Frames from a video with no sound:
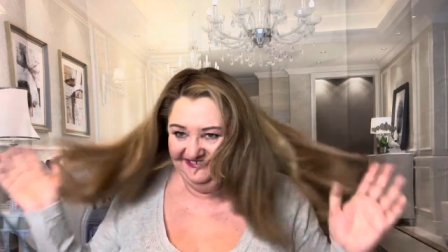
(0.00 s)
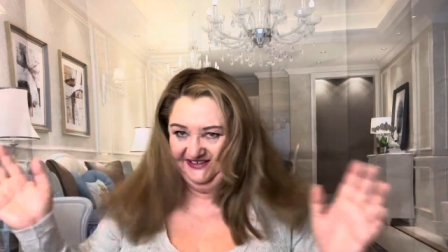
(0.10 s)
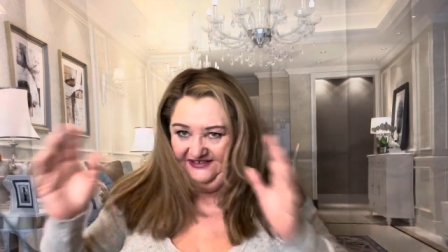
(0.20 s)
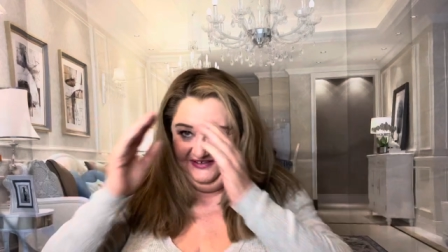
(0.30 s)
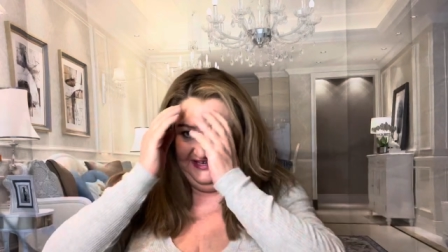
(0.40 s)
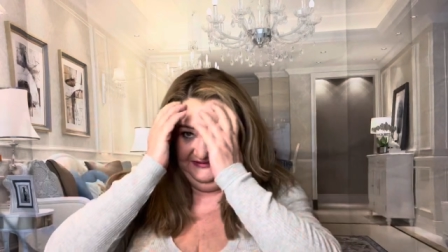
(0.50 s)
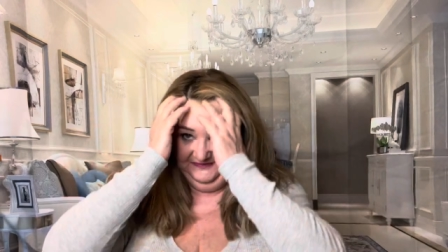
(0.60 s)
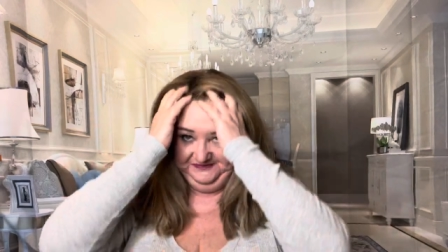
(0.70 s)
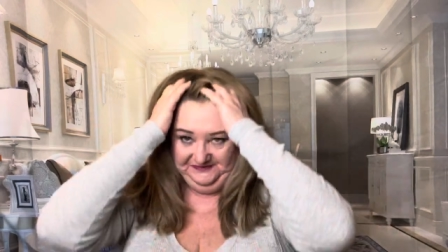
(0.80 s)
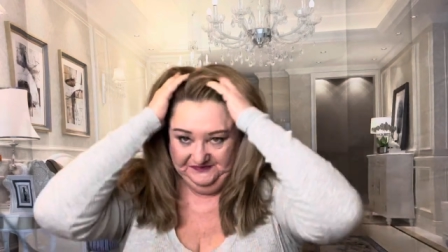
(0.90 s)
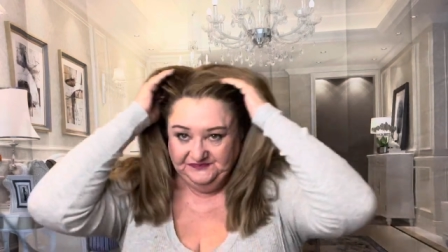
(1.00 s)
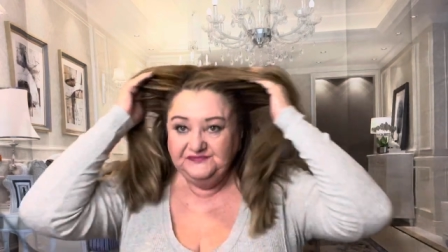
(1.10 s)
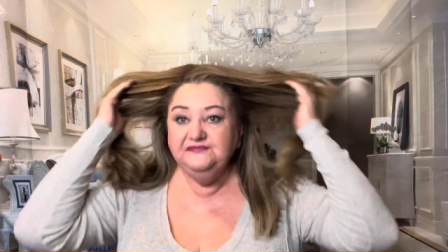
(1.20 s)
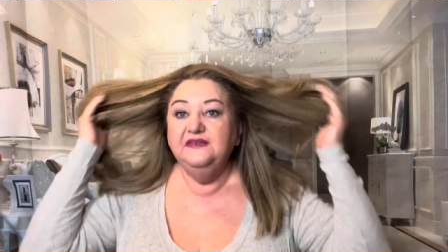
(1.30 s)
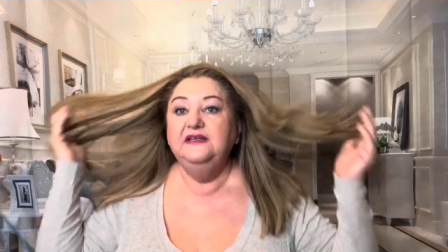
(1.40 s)
All right.
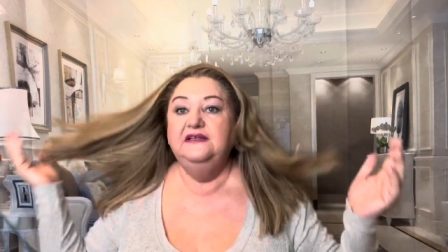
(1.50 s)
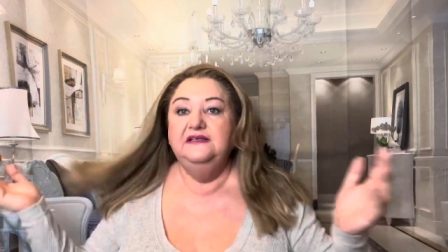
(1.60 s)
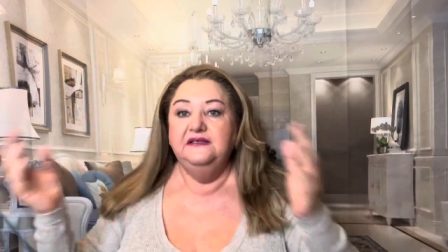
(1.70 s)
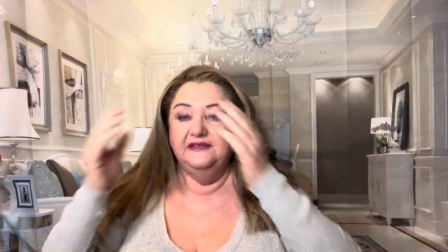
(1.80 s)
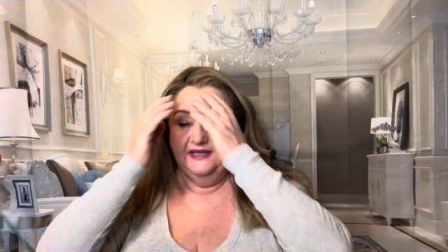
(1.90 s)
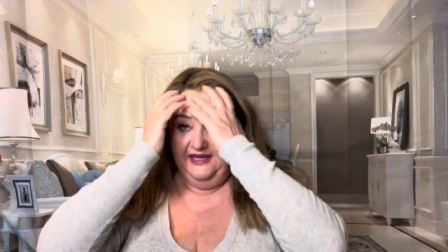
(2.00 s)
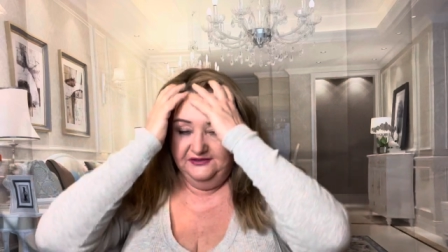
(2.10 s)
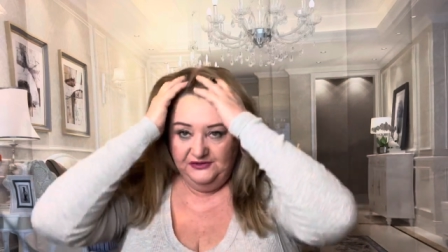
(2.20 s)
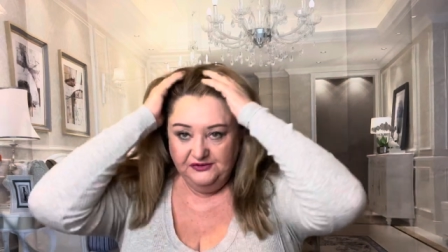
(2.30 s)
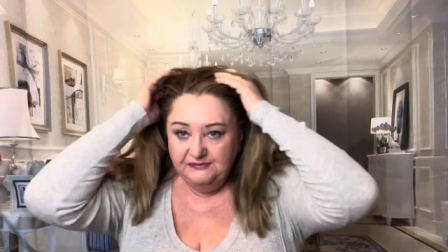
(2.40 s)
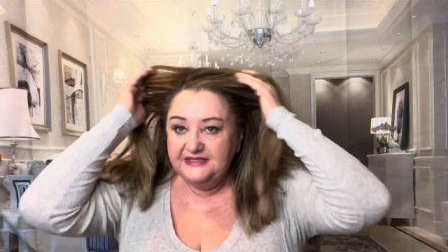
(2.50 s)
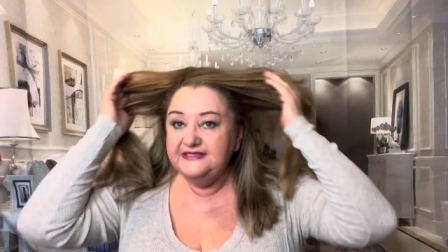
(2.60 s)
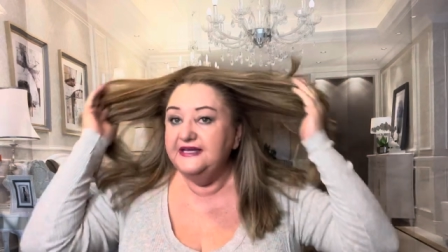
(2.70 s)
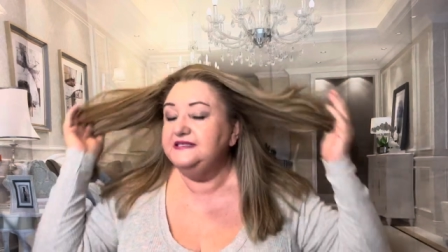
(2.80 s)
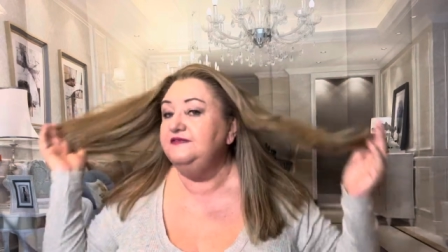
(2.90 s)
I don't know who I'm being
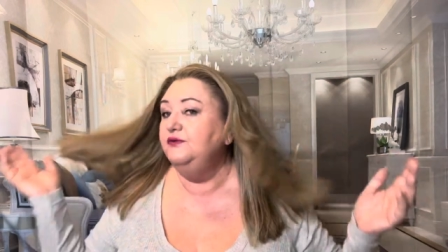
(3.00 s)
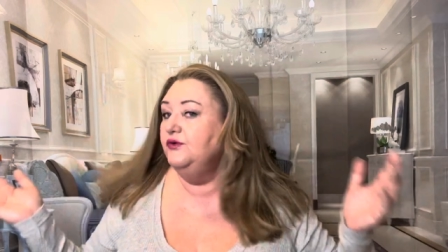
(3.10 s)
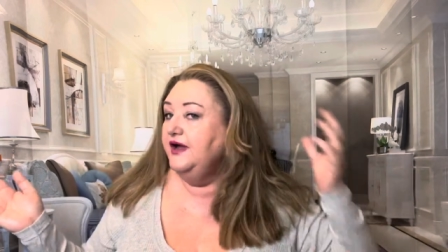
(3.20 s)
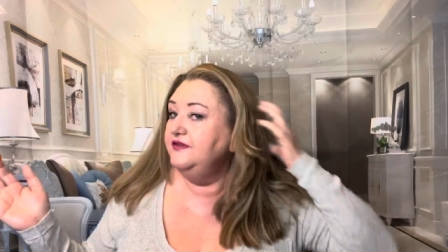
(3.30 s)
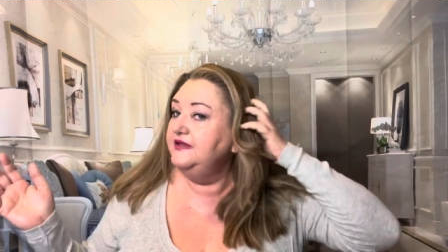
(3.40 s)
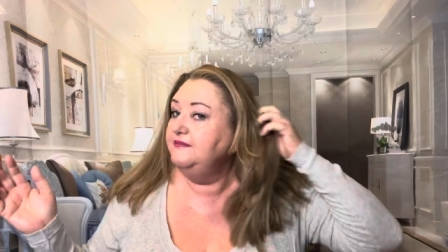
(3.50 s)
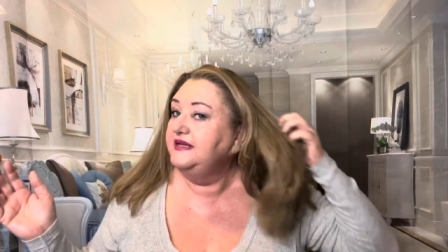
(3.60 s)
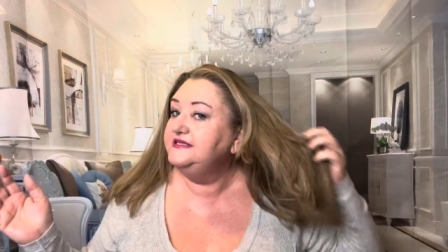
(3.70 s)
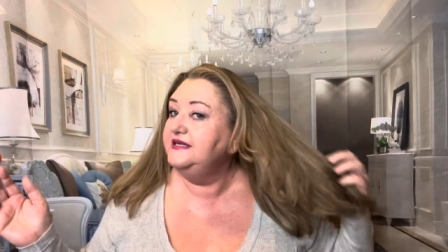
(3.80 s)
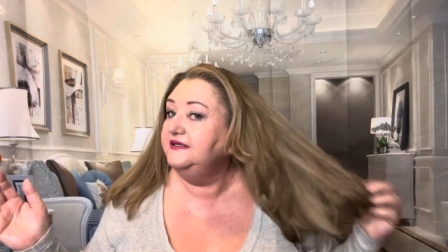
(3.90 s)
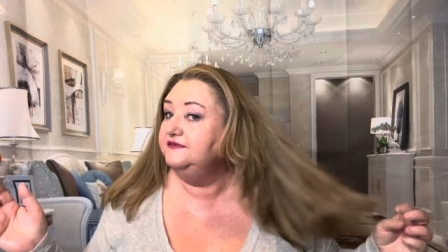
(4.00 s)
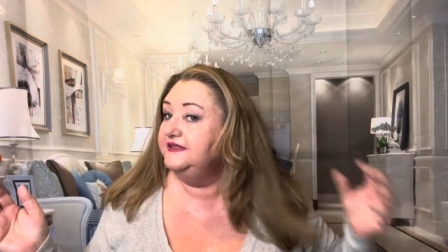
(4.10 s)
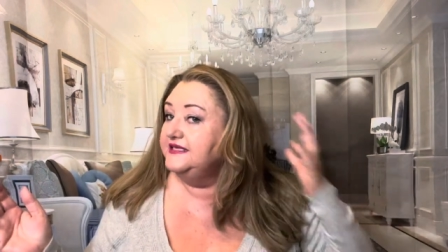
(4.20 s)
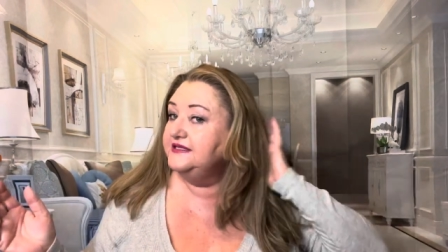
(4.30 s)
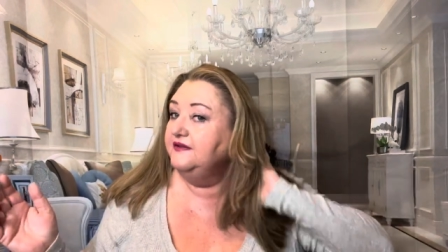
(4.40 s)
sexy for other than myself,
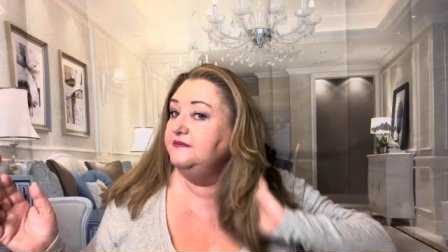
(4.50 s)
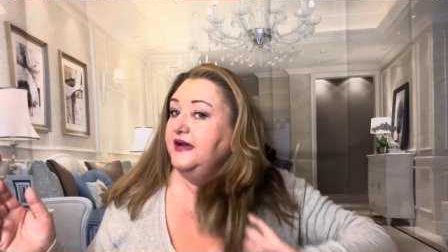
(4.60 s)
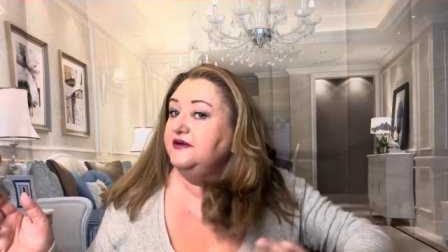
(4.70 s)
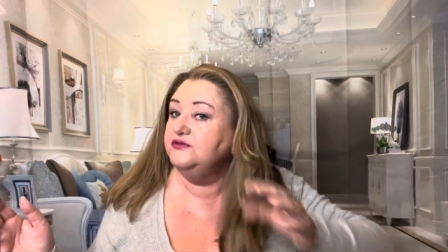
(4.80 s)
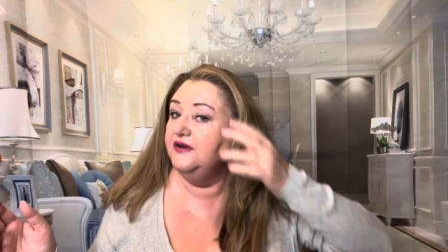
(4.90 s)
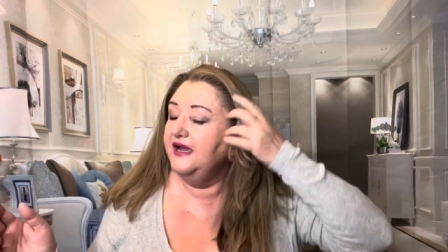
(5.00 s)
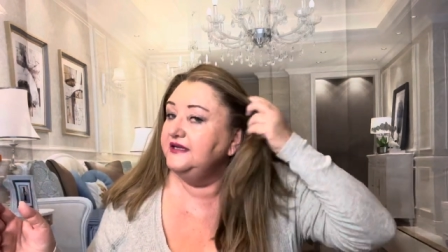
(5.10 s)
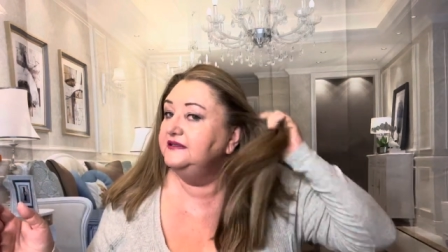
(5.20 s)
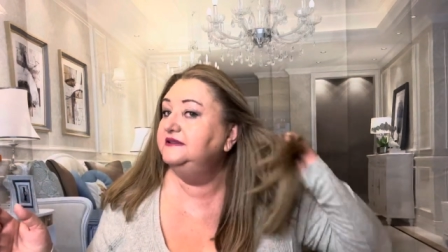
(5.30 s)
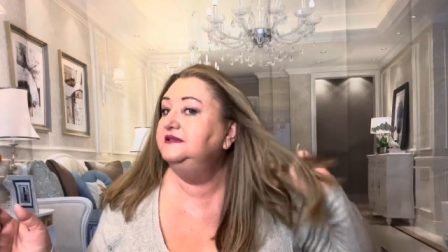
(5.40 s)
and that's all that matters, right?